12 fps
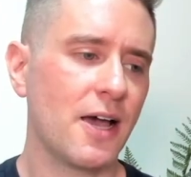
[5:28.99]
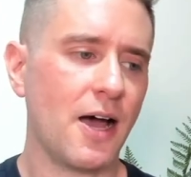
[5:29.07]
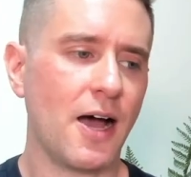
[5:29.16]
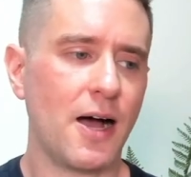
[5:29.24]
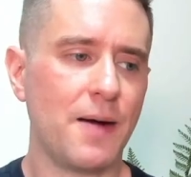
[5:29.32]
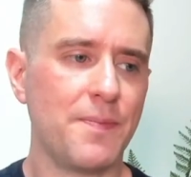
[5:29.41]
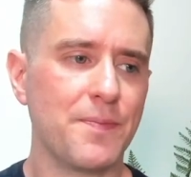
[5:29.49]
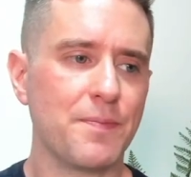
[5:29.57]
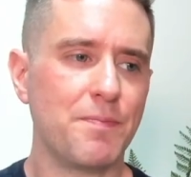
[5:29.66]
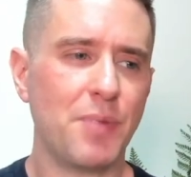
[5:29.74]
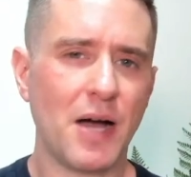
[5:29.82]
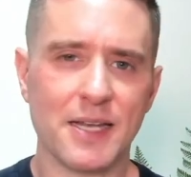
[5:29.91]

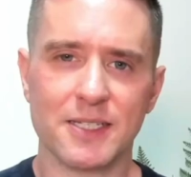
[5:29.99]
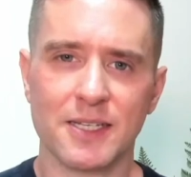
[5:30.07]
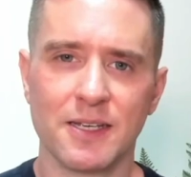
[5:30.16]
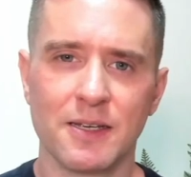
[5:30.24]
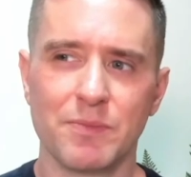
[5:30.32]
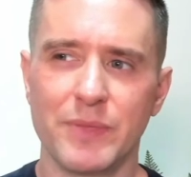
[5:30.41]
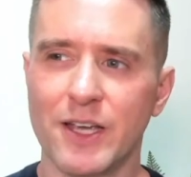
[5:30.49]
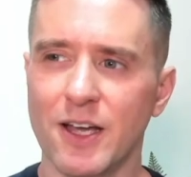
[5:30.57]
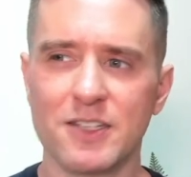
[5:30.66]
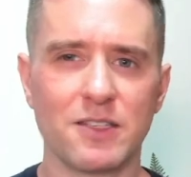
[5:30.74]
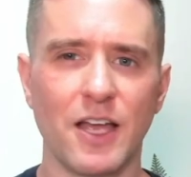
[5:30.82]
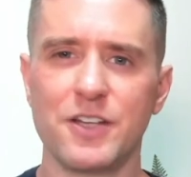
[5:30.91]
But
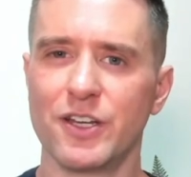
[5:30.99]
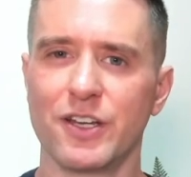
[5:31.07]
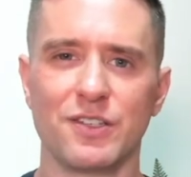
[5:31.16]
because Legic